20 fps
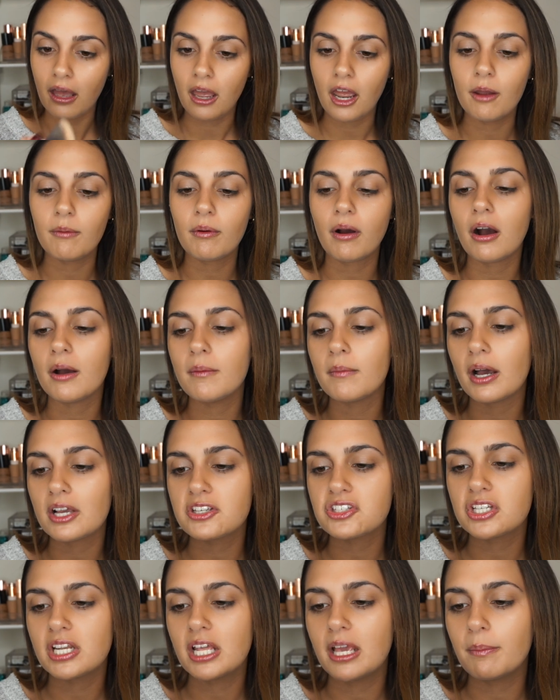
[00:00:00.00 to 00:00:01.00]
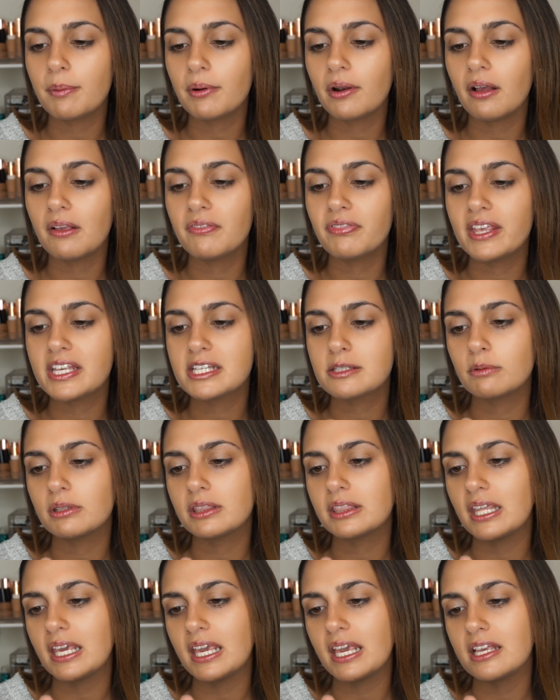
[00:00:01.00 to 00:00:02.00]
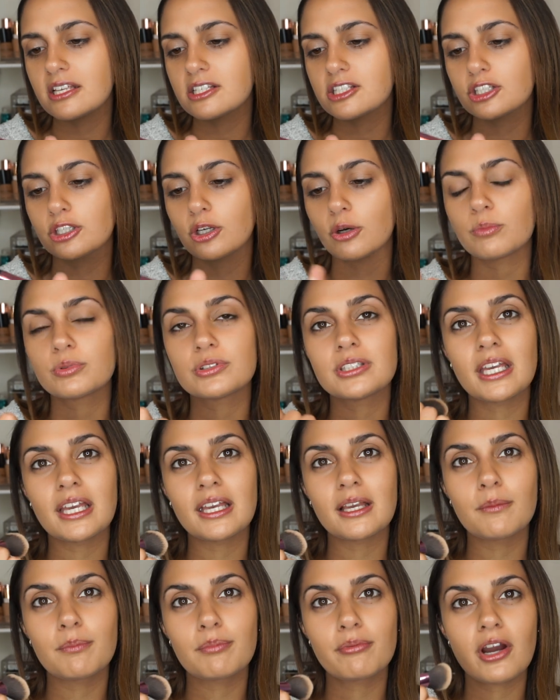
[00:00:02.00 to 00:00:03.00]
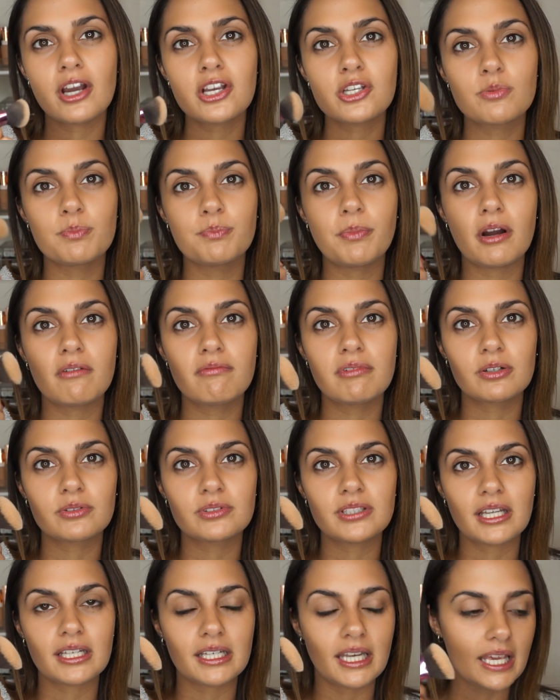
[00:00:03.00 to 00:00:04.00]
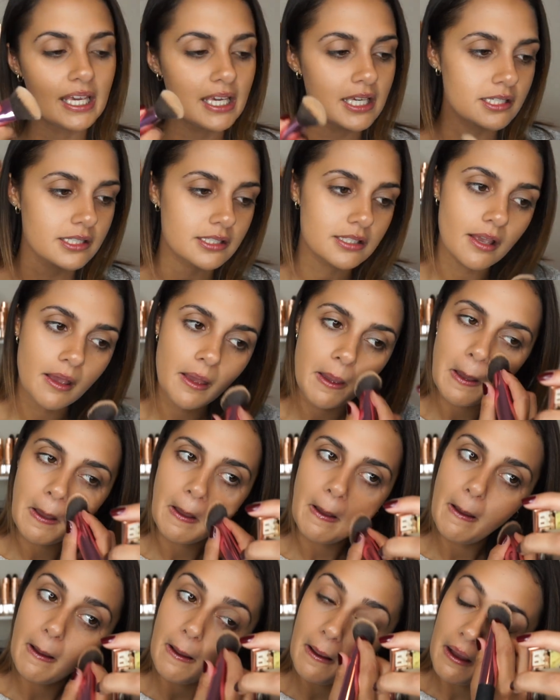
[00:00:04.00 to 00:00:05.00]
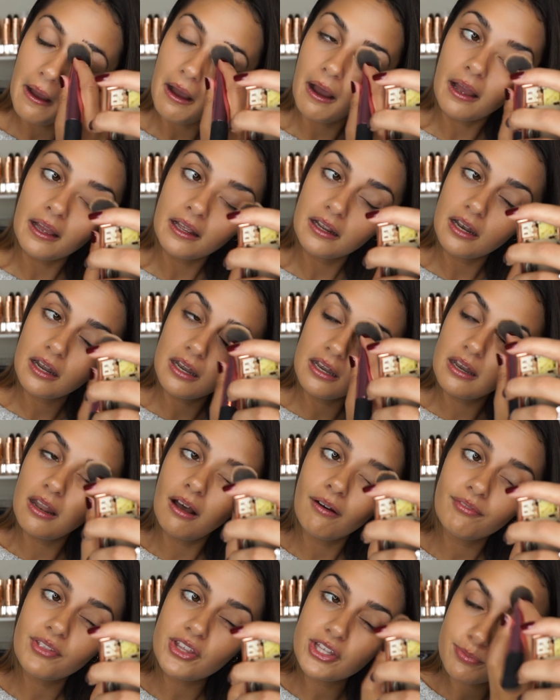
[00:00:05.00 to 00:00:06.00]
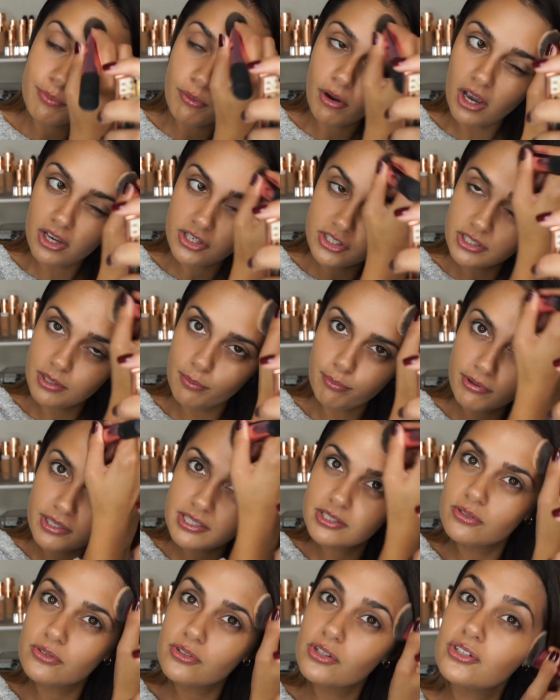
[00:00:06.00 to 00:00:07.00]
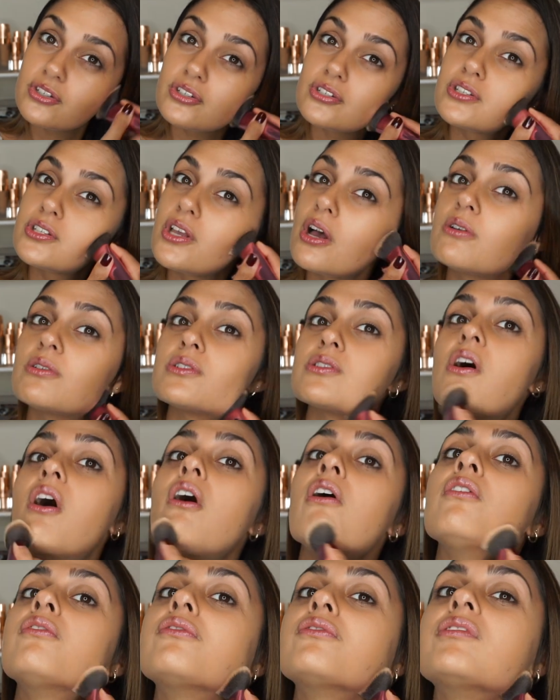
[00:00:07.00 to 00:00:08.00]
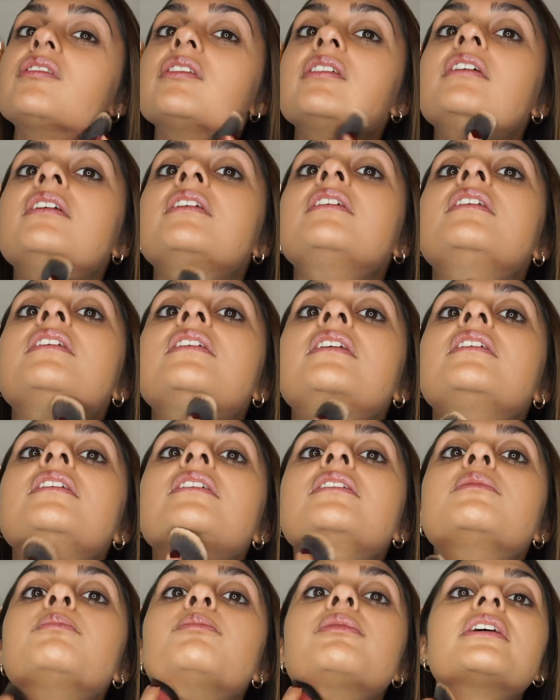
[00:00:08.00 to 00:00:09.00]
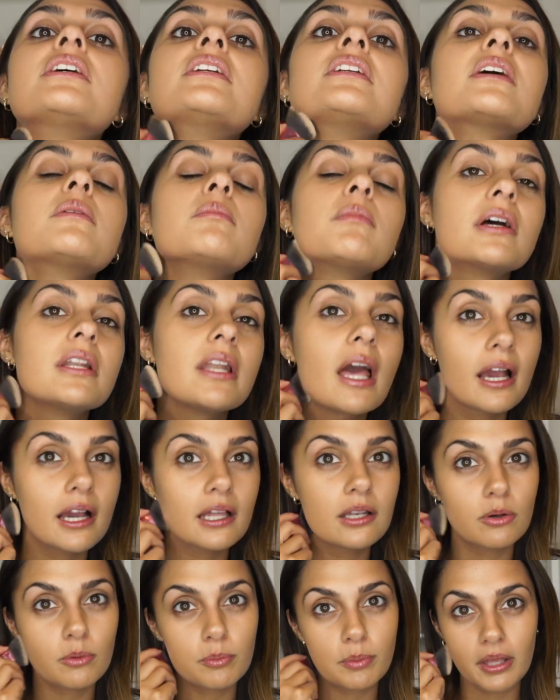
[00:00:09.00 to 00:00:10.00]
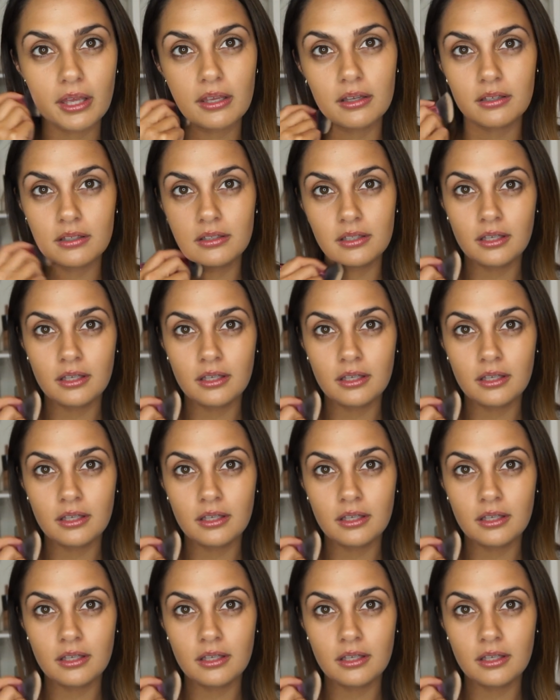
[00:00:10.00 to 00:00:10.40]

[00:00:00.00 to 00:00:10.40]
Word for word: Oh, I'm actually applying this with the sculpting brush by Real Techniques. I love this brush. The bristles are just so soft. Bring it down my neck a little bit.